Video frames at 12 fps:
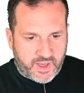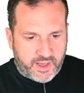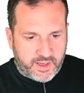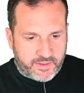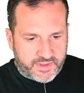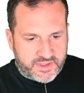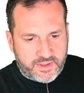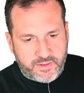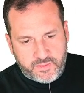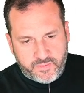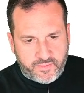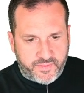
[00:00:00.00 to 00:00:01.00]
And this
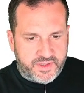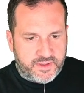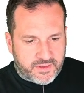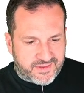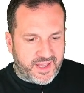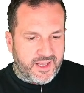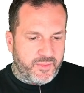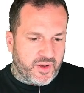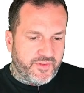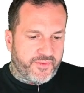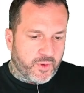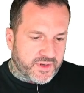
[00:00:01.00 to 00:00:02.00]
this thing will take
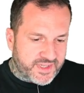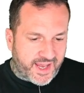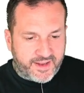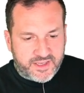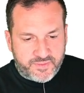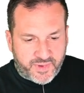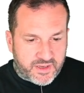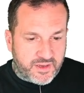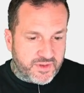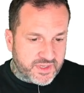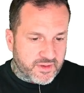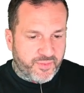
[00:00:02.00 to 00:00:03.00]
about four seconds, but it
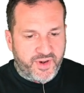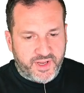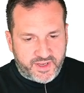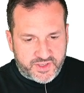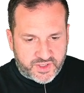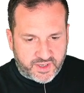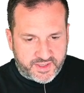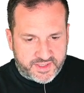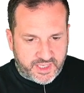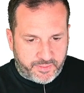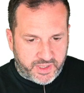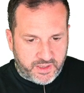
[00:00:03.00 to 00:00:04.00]
uses a pretty good chunk of
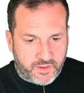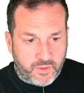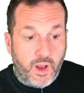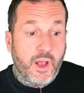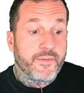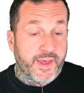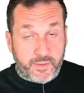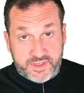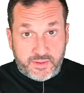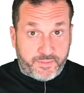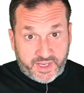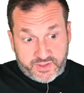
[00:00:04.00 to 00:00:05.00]
CPU. That
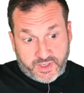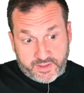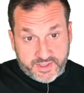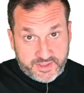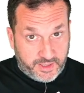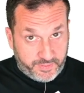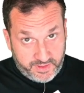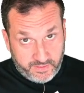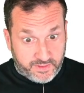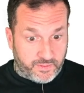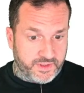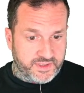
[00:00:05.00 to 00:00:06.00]
was the big chunk of
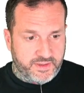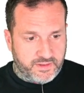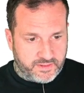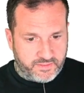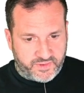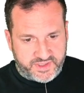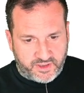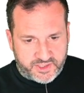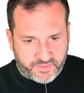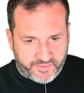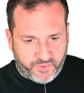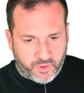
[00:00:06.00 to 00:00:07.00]
CPU that was in the
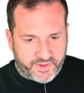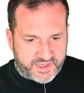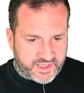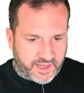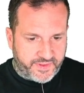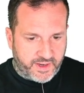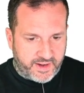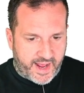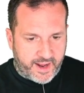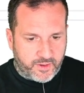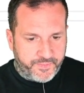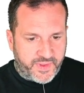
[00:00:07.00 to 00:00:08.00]
results before that's not there
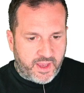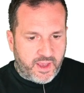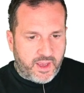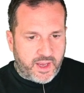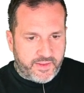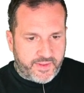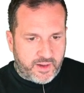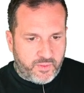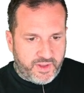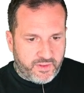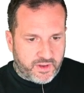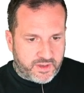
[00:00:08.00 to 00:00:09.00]
now. And then
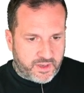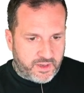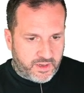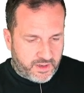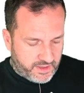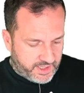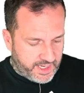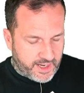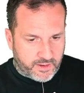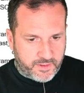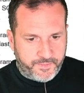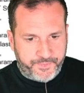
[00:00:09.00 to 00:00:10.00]
we look
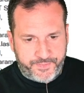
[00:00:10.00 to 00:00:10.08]
here.